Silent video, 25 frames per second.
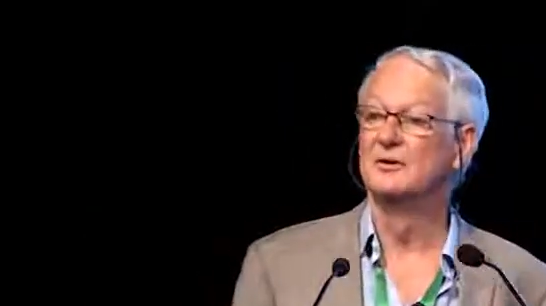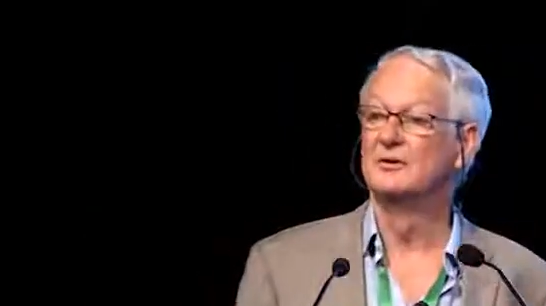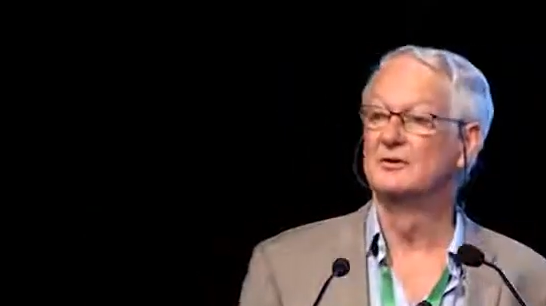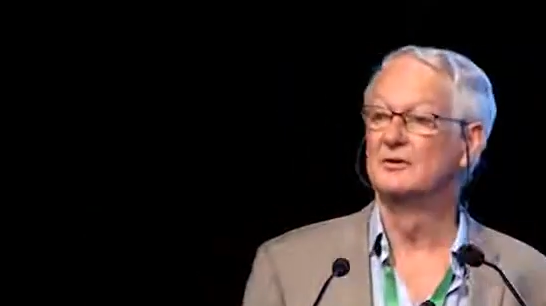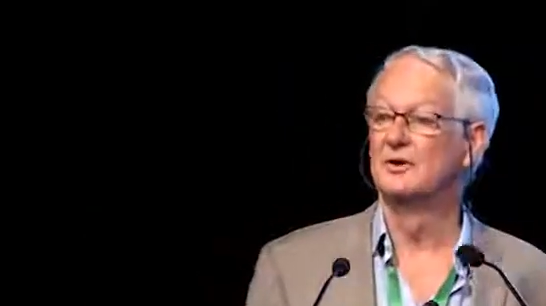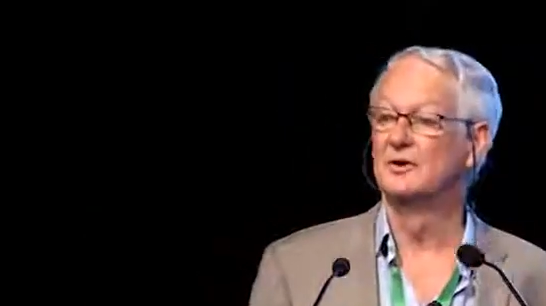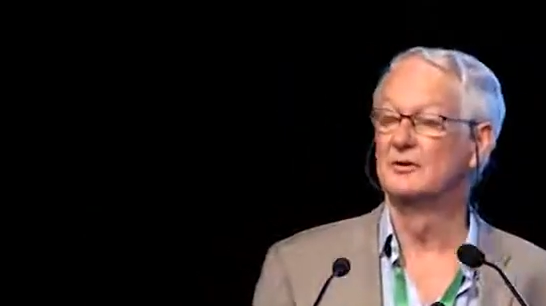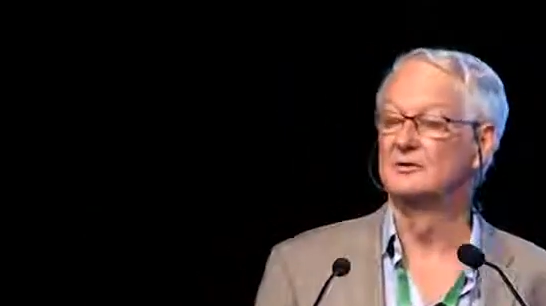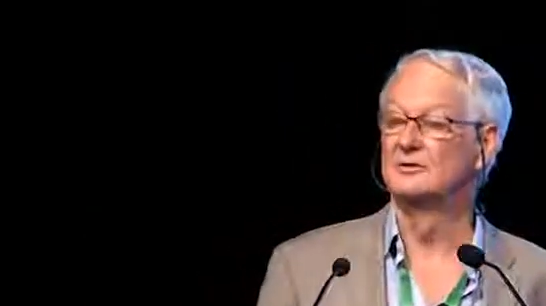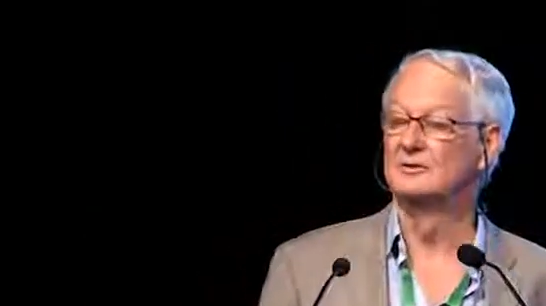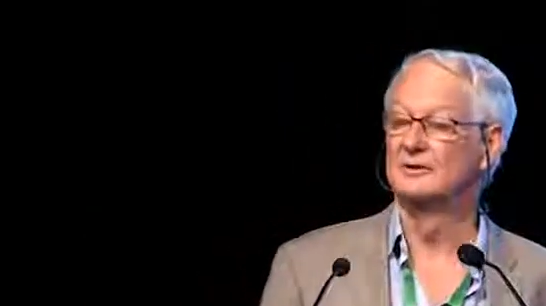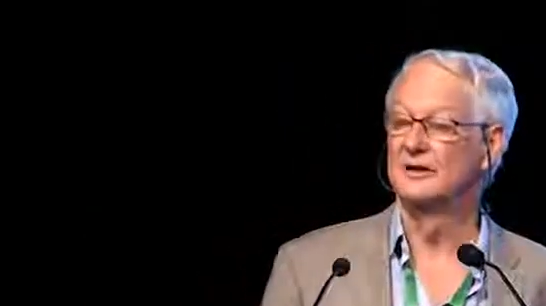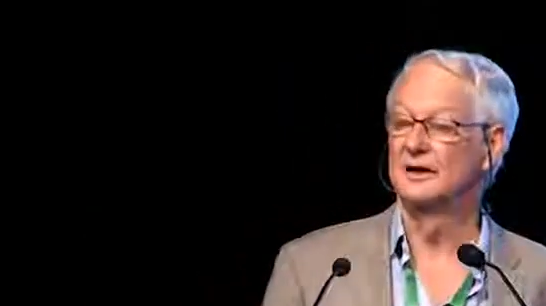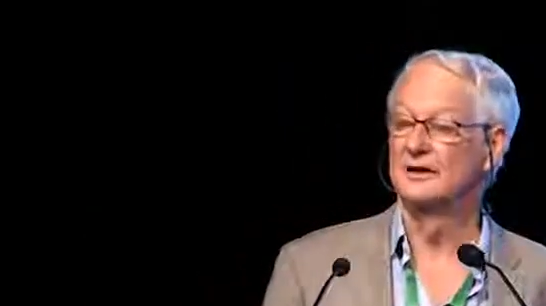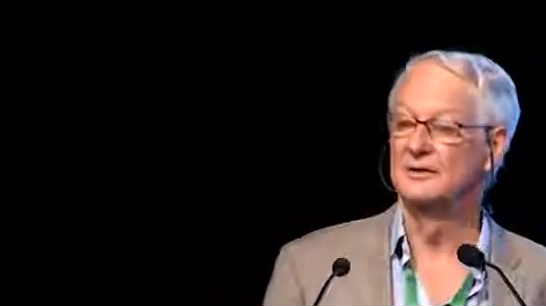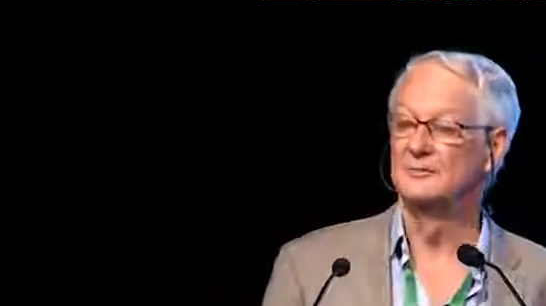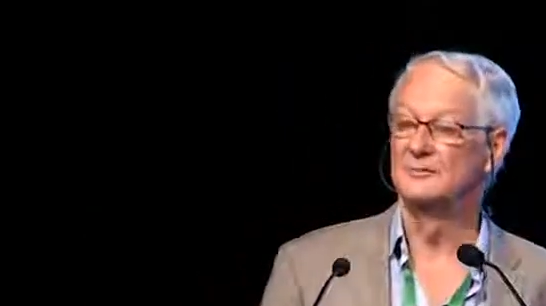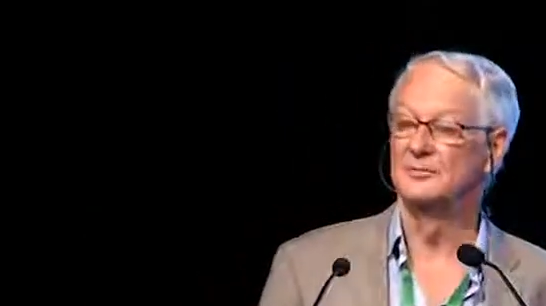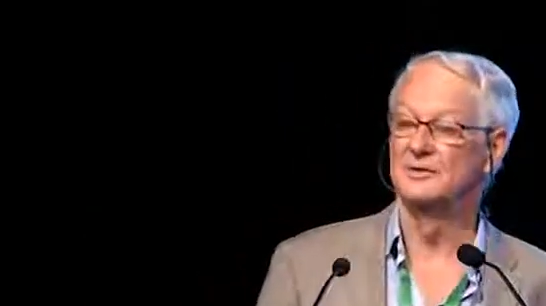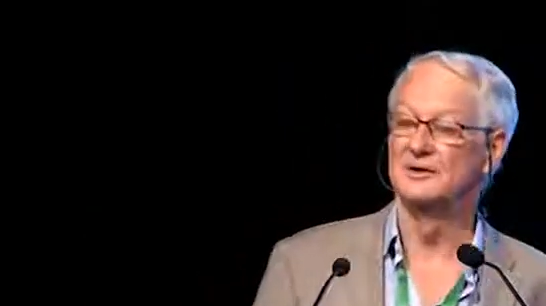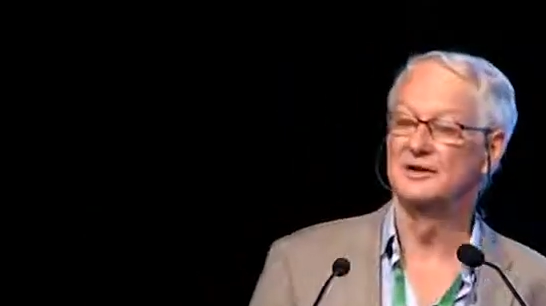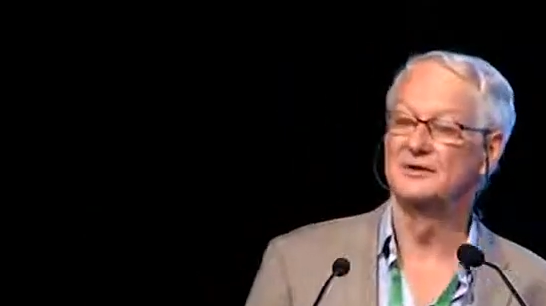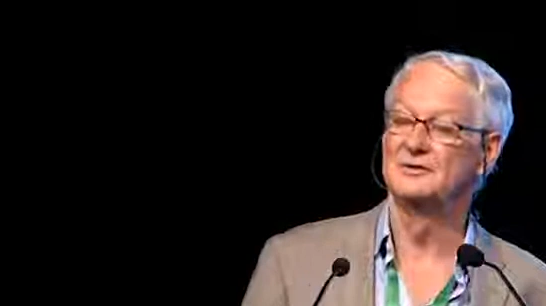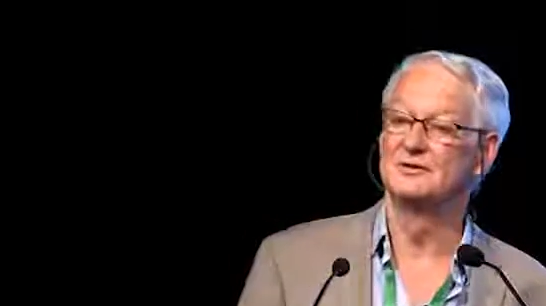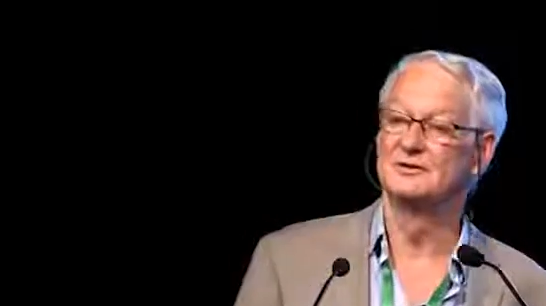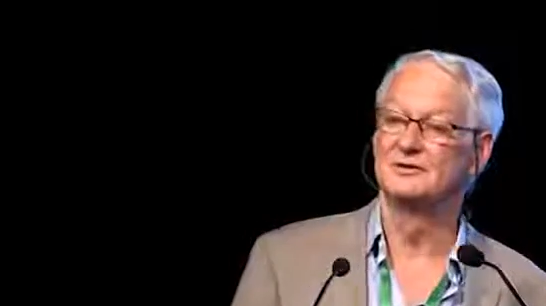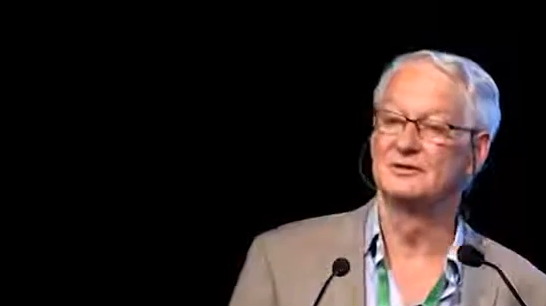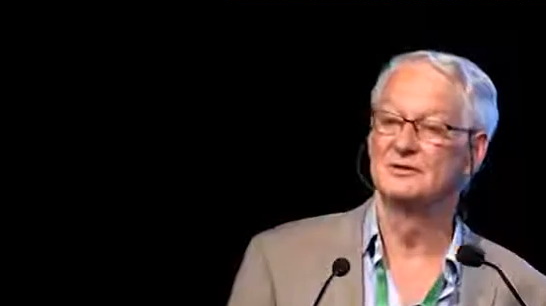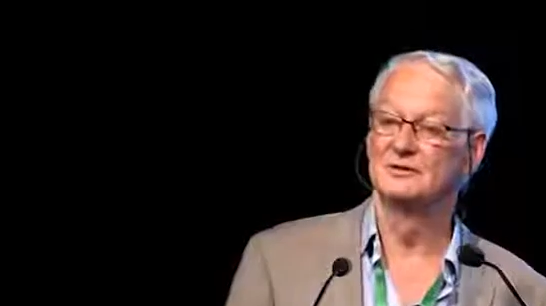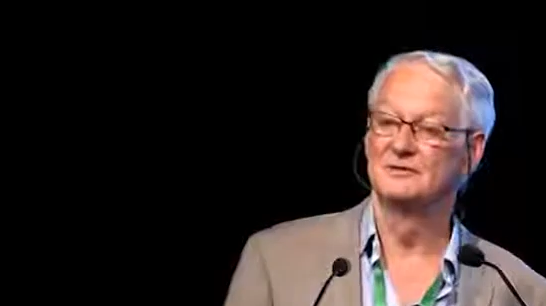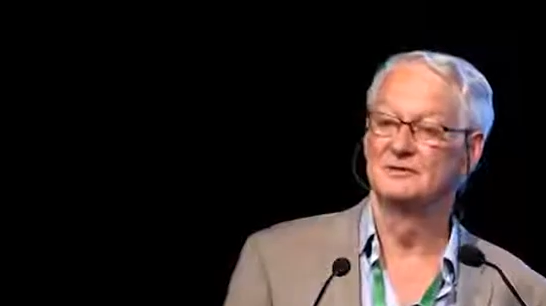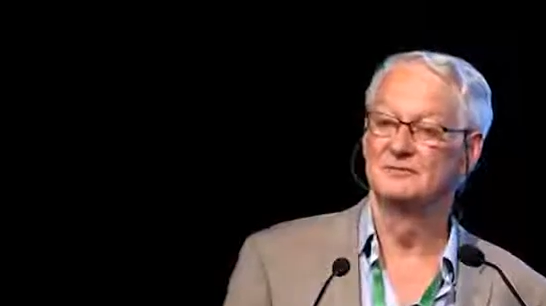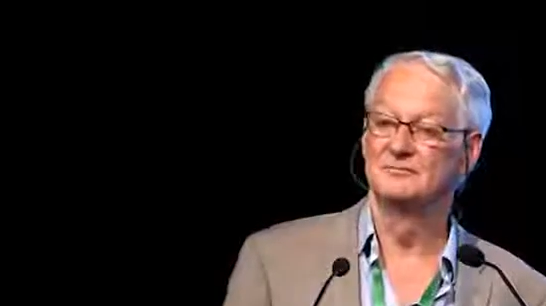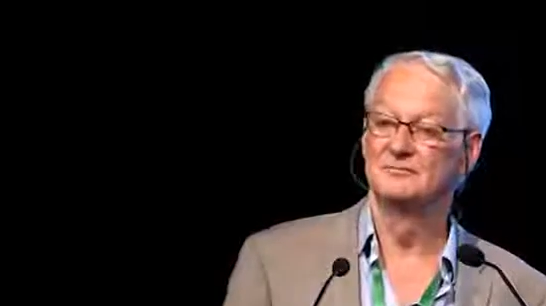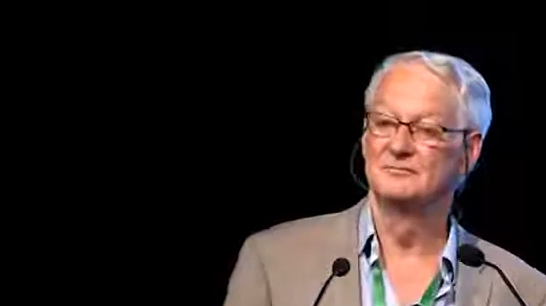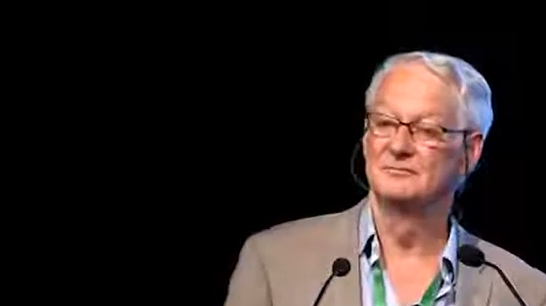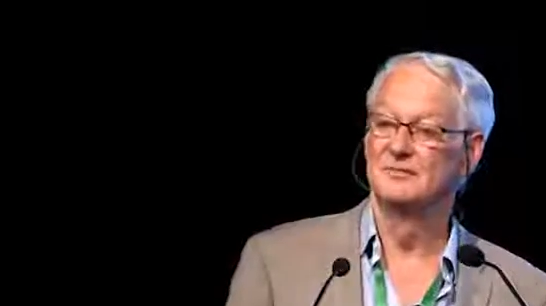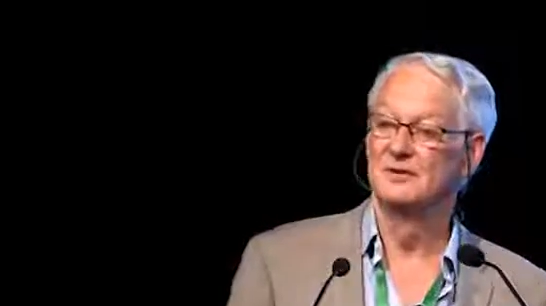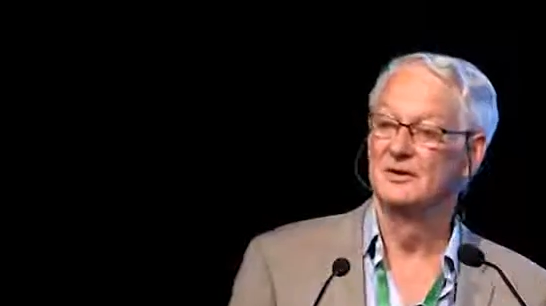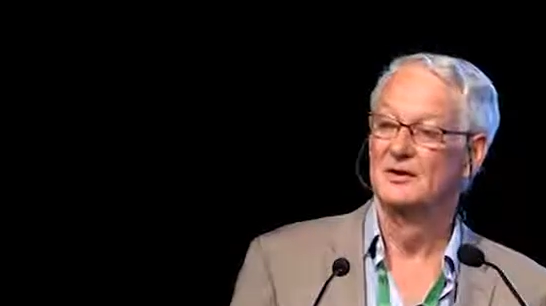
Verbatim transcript: Golden Gate Bridge and it'll